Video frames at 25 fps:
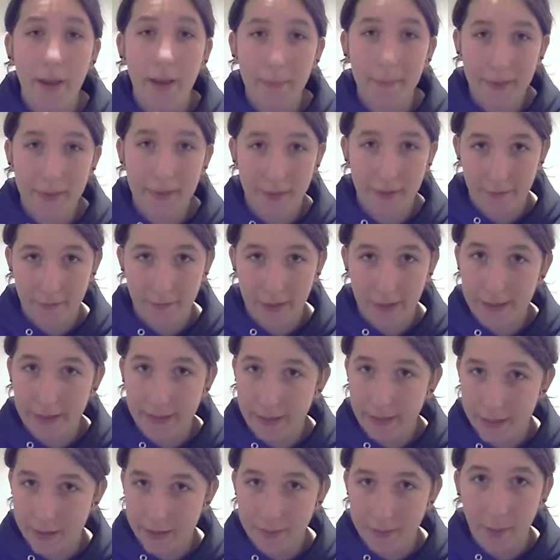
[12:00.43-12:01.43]
I'm being
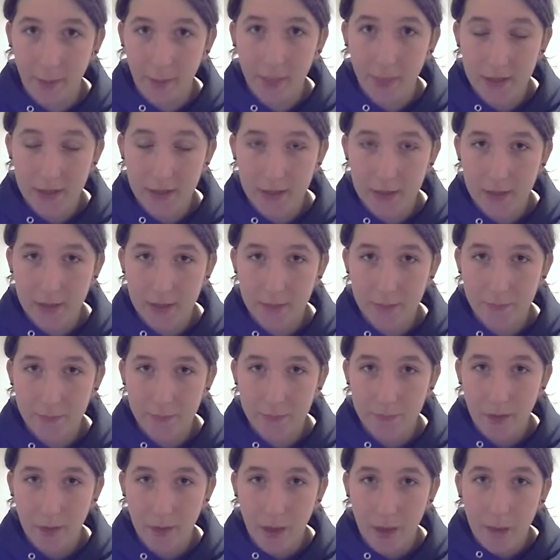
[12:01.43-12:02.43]
very nice about this,
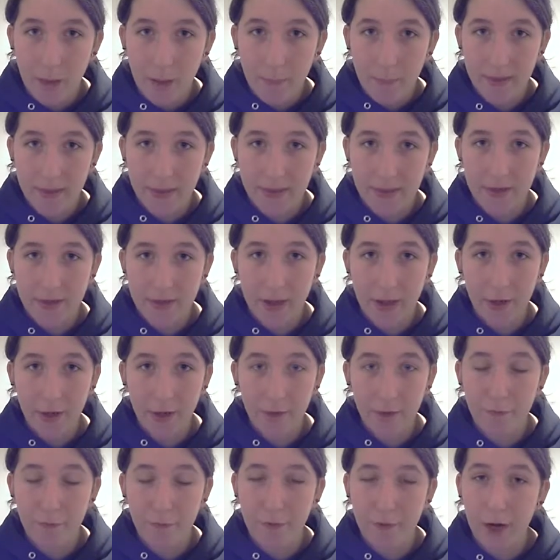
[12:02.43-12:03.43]
because
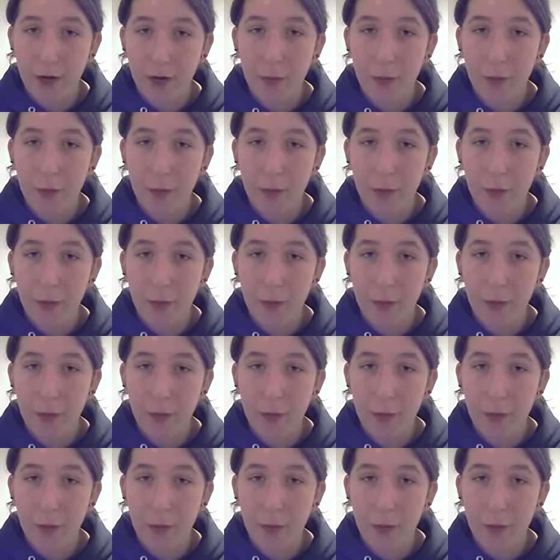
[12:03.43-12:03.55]
I could